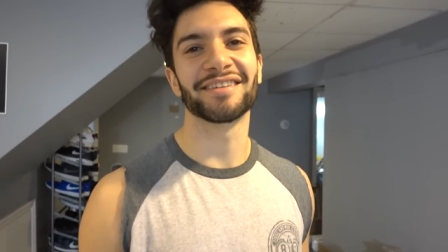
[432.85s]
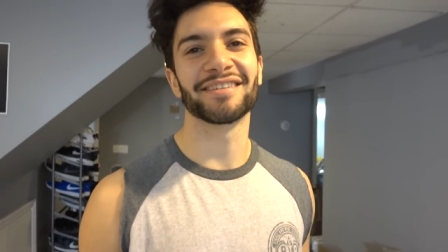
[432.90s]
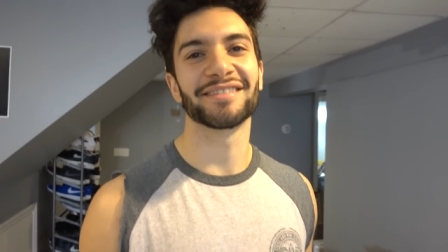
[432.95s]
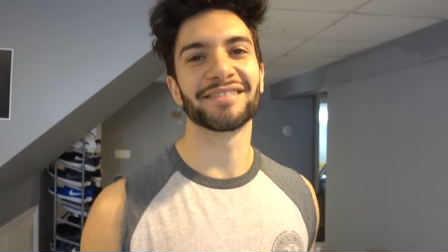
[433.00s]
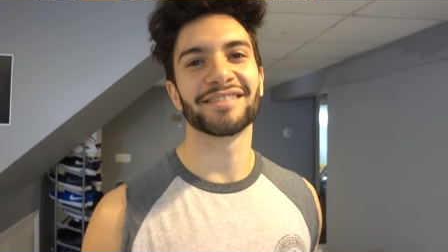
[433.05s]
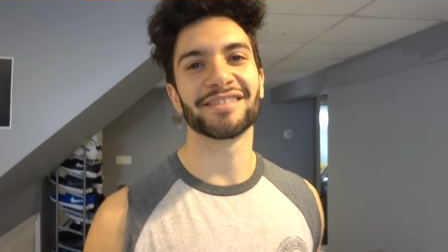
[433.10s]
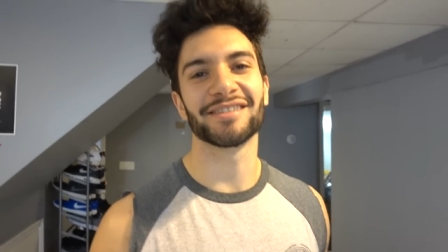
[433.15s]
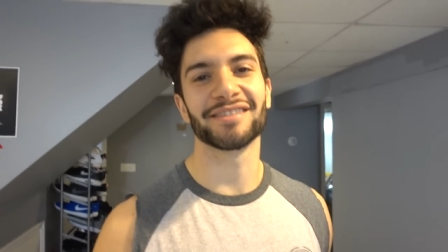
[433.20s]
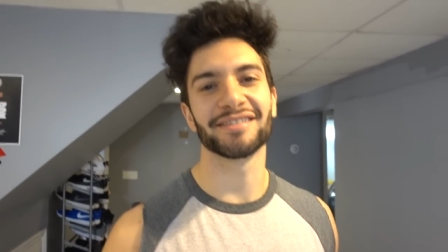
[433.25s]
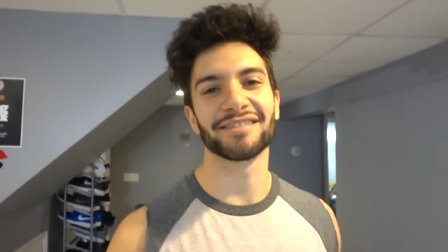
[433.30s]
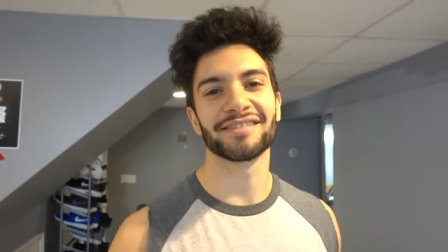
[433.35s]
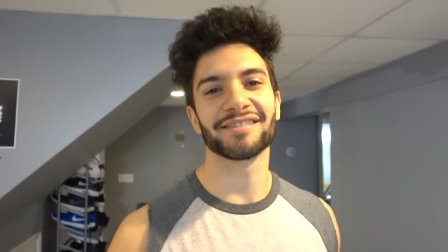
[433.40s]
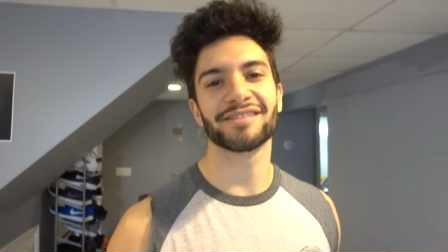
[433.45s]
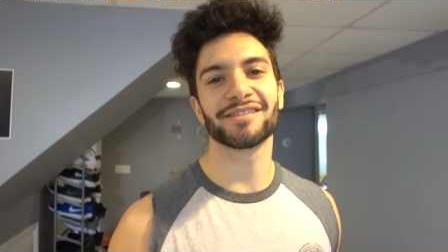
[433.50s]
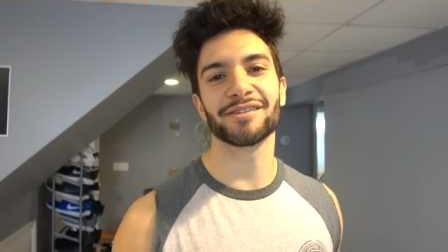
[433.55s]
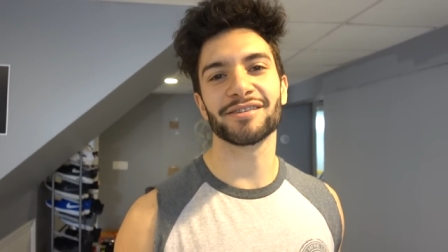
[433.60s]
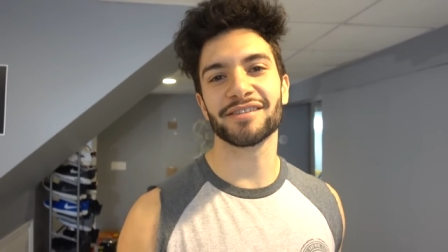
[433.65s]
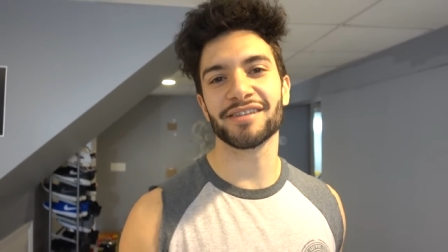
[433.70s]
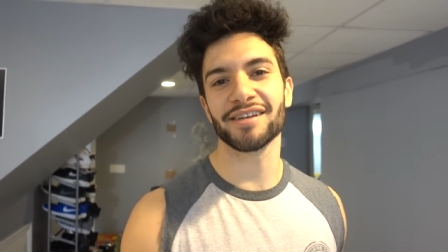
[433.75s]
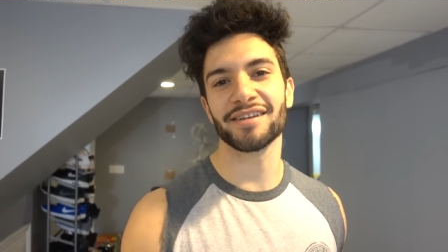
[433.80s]
No. Just say yeah.
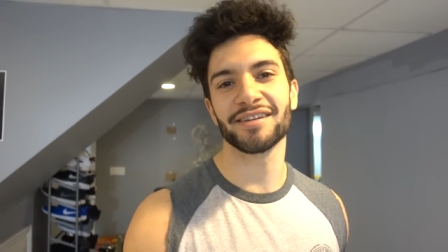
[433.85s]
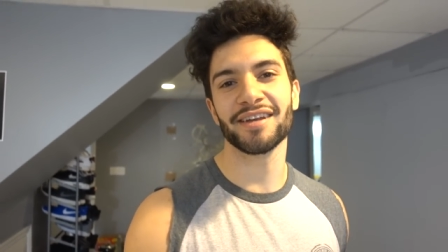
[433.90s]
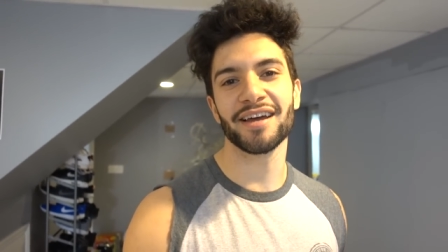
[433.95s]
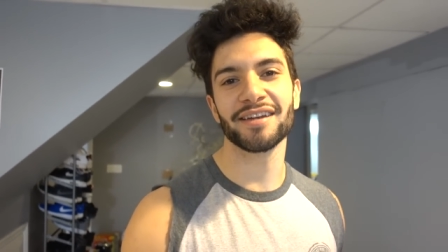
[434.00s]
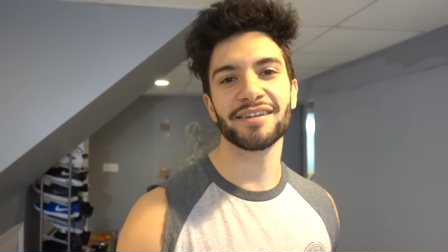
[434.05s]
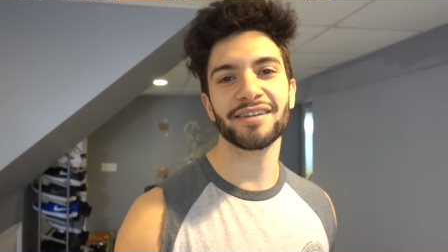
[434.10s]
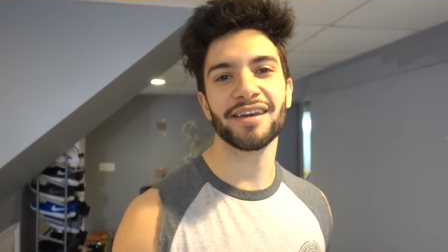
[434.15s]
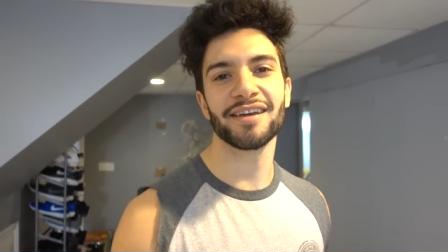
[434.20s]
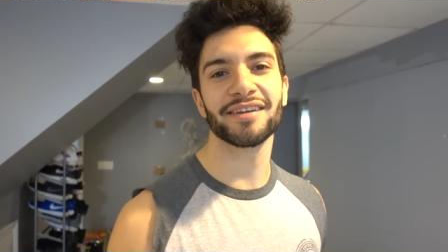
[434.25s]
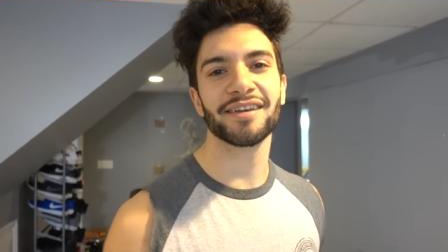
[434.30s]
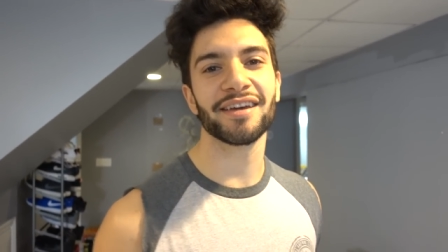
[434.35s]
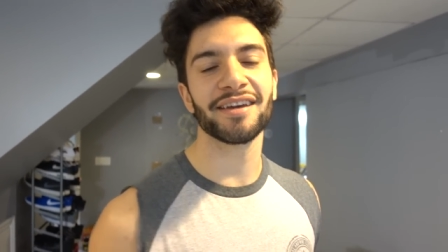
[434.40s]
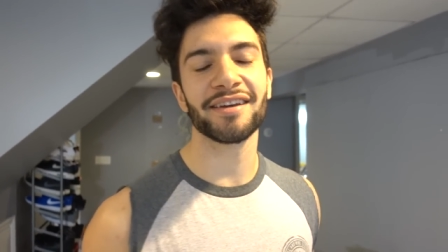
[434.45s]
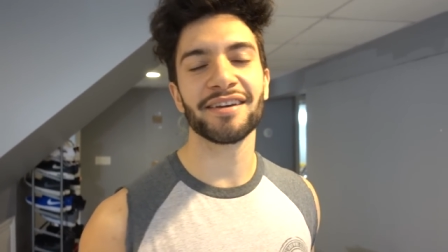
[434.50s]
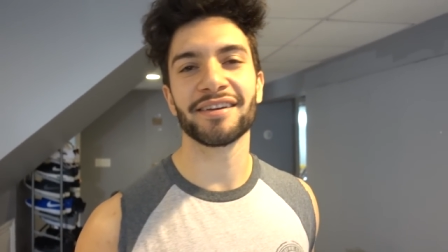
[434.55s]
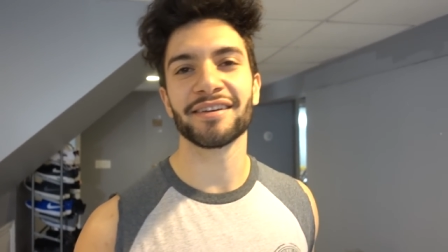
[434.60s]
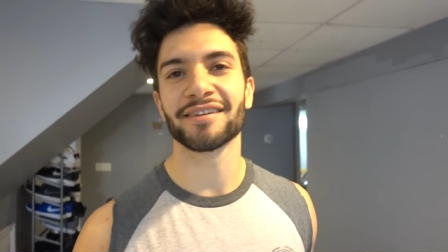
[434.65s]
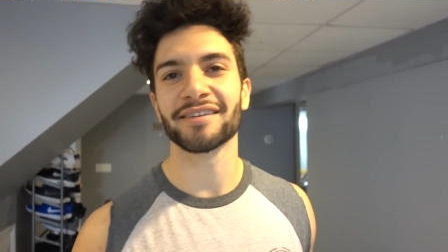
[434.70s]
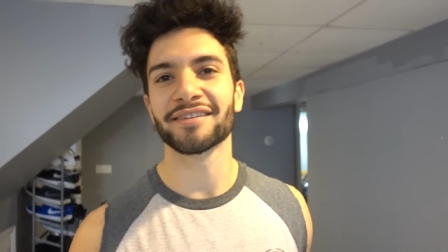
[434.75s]
So say 98k.